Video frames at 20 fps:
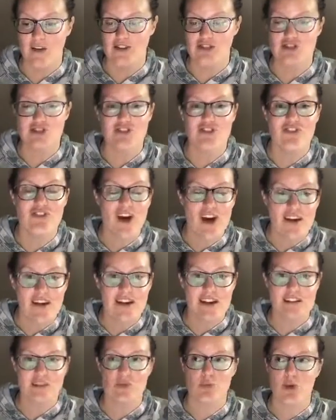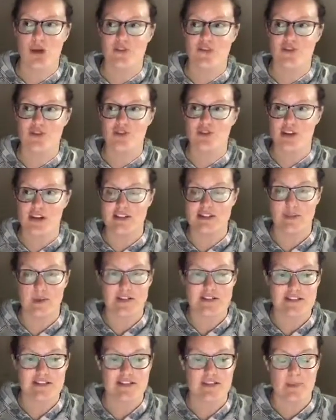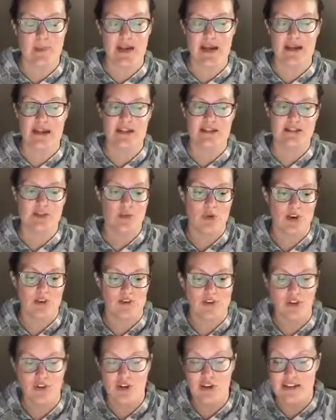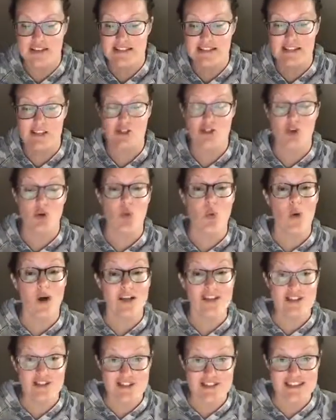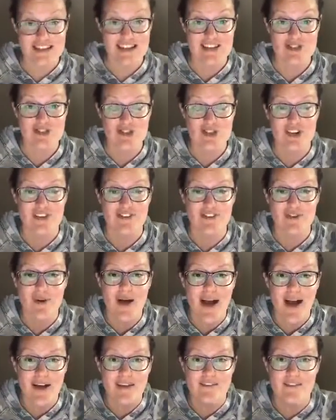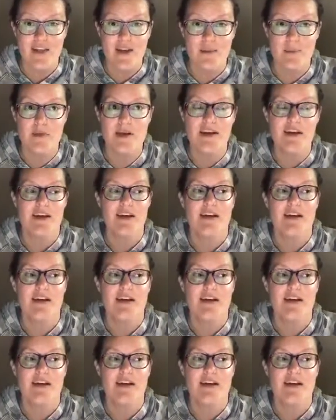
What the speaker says: It's just fun. It's a way for you guys to participate. It's a way for you guys to get your questions answered if you have them.